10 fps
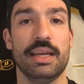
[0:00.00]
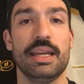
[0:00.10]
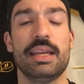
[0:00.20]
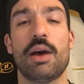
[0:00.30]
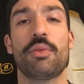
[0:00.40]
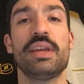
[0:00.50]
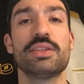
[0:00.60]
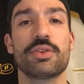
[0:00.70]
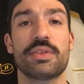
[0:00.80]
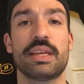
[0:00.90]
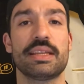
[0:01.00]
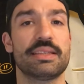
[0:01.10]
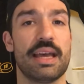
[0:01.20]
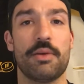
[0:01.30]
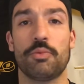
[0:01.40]
Now these are things
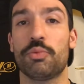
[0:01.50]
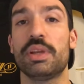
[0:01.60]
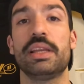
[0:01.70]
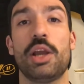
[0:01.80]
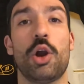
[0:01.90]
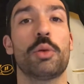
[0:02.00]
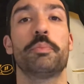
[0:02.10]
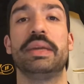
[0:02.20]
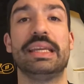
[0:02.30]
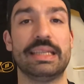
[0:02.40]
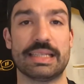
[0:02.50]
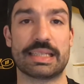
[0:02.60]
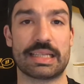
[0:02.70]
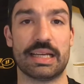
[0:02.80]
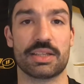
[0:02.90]
that really aren't being
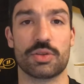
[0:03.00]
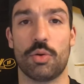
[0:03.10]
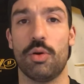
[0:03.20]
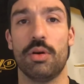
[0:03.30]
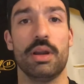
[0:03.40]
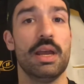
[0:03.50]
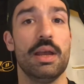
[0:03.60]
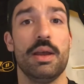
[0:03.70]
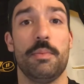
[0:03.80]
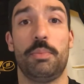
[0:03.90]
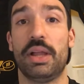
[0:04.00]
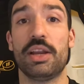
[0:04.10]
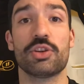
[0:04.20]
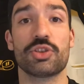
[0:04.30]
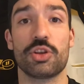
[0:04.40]
discussed, or
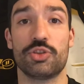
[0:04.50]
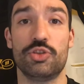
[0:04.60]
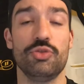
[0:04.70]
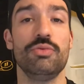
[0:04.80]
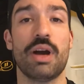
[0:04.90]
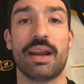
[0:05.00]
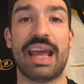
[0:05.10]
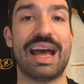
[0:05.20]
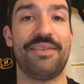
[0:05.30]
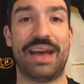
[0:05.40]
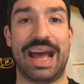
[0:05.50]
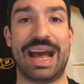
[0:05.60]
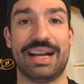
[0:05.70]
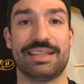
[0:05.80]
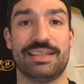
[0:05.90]
players do not have
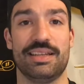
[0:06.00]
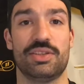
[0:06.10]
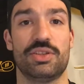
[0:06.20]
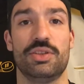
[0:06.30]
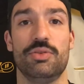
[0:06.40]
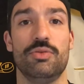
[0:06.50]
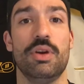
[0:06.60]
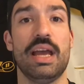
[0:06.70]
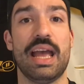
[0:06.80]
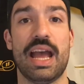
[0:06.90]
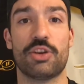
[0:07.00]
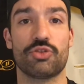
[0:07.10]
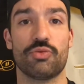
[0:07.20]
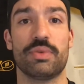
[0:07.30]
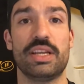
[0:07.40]
access to extra
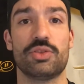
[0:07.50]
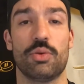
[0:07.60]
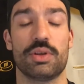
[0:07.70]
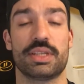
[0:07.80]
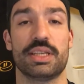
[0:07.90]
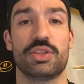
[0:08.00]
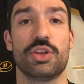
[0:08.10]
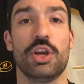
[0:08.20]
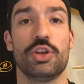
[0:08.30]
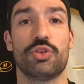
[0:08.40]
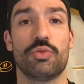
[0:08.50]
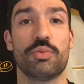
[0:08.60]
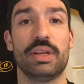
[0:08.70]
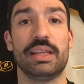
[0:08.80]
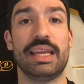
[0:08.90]
resources to
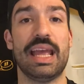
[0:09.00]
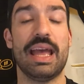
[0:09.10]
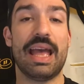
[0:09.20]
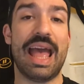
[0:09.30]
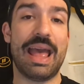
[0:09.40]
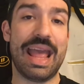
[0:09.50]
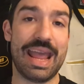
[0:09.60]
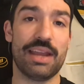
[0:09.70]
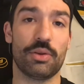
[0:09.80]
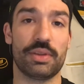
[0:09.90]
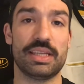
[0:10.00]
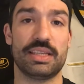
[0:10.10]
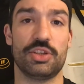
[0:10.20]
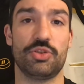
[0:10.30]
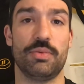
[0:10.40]
really handle these
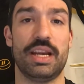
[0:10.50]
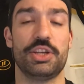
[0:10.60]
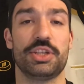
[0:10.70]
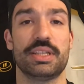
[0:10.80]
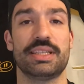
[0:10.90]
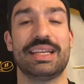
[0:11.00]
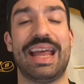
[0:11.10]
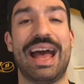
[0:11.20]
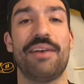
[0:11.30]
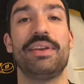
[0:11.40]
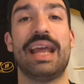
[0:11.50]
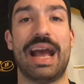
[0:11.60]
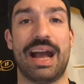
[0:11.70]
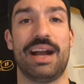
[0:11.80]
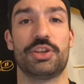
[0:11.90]
situations and have an
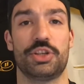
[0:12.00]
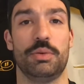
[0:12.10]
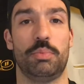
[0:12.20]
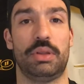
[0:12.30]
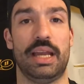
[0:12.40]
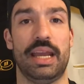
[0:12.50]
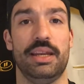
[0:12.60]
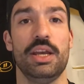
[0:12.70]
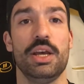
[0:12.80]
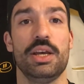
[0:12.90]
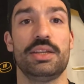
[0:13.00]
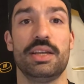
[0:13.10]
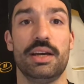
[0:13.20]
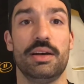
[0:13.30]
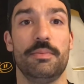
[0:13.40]
action plan
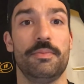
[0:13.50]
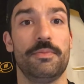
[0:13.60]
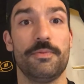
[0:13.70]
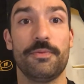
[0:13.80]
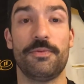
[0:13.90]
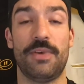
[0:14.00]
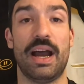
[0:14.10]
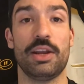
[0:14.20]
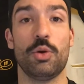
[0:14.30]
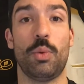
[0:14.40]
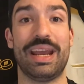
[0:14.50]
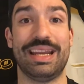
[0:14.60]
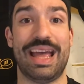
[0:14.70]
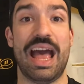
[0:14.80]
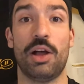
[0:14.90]
to find a way
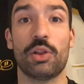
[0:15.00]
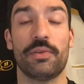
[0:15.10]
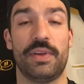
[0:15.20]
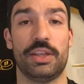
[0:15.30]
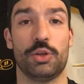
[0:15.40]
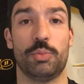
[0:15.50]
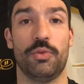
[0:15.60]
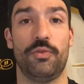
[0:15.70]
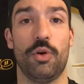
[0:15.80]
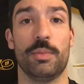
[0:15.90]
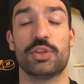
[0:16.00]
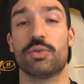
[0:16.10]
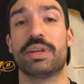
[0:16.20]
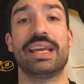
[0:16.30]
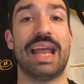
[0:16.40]
to elevate their performance or
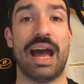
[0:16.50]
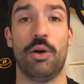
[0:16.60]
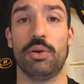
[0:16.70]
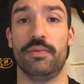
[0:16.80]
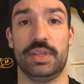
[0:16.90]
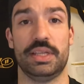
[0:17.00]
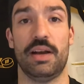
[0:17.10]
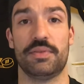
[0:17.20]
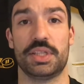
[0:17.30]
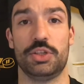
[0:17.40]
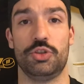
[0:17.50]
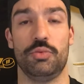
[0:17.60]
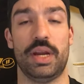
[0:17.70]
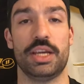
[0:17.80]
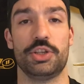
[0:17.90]
get out of a tough
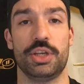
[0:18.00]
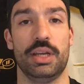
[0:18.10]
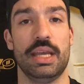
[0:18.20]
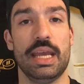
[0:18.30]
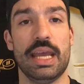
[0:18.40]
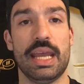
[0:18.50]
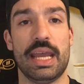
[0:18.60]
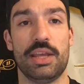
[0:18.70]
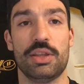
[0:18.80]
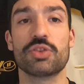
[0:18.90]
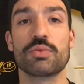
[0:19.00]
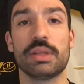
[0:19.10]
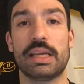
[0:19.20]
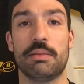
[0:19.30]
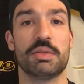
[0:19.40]
situation. And this really
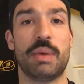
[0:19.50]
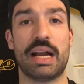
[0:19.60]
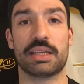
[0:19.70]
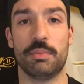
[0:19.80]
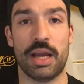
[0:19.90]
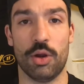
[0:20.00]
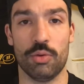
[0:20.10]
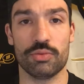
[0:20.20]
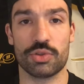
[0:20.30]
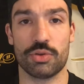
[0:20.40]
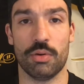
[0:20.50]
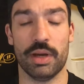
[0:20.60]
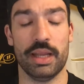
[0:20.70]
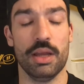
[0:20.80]
comes back to my own story.